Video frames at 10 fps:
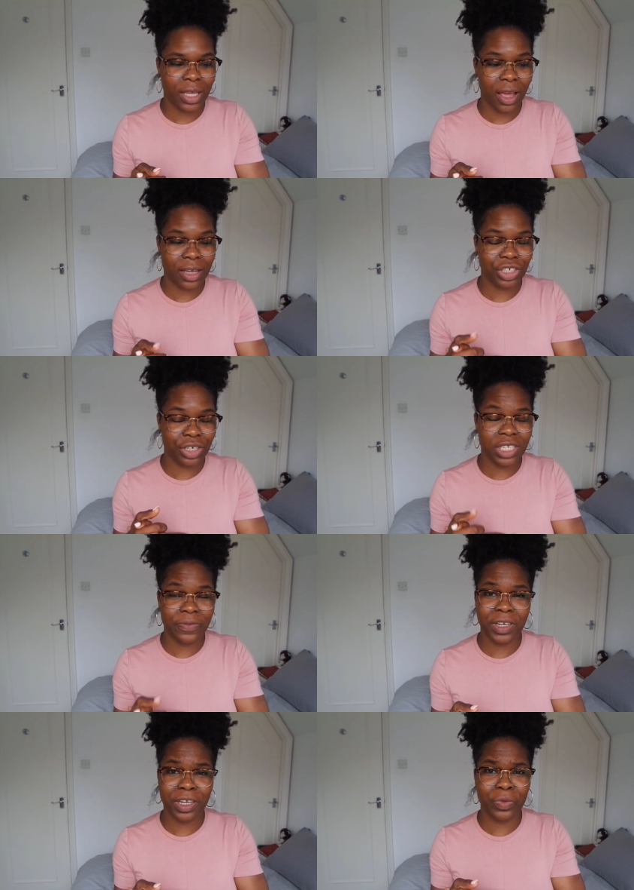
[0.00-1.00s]
yeah share
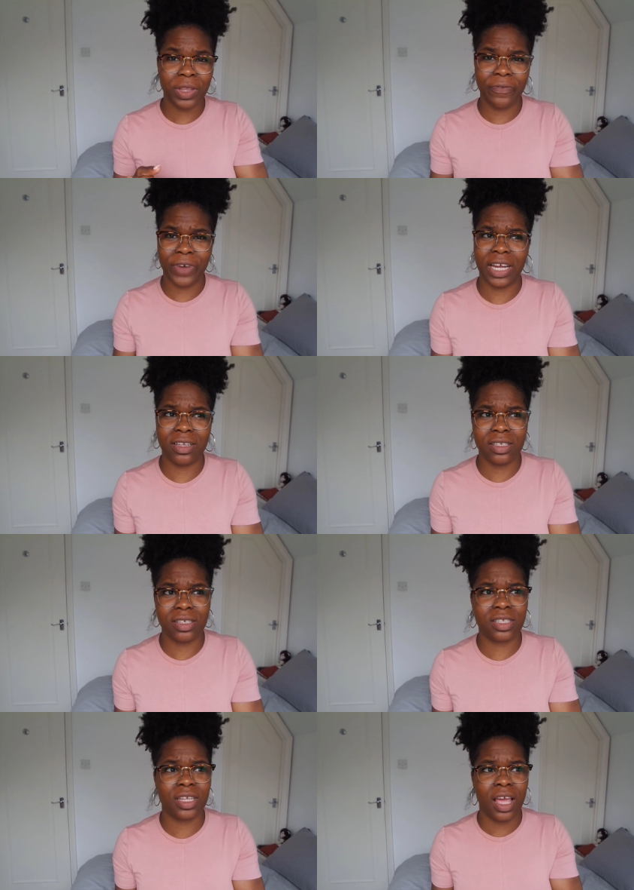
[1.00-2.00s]
this video with
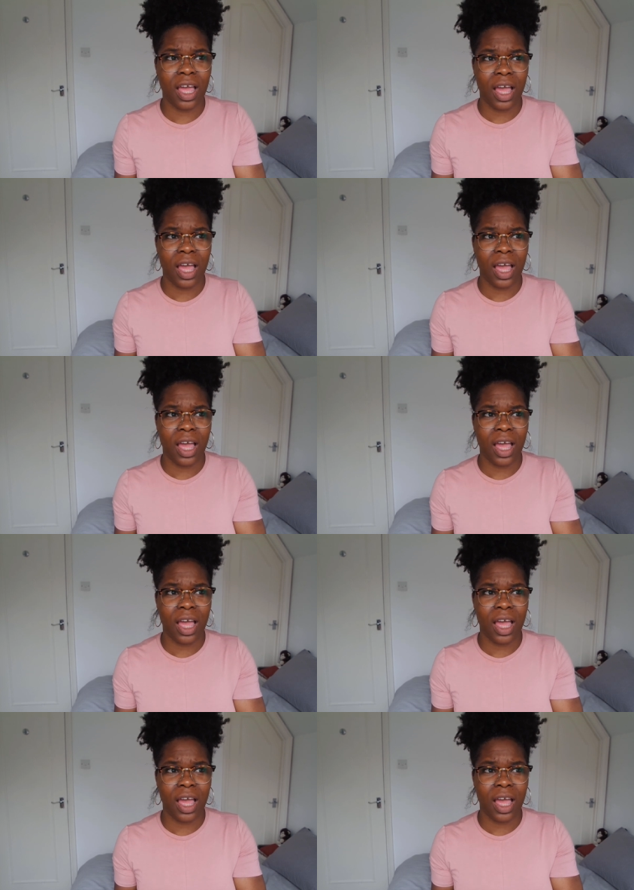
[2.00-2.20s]
friends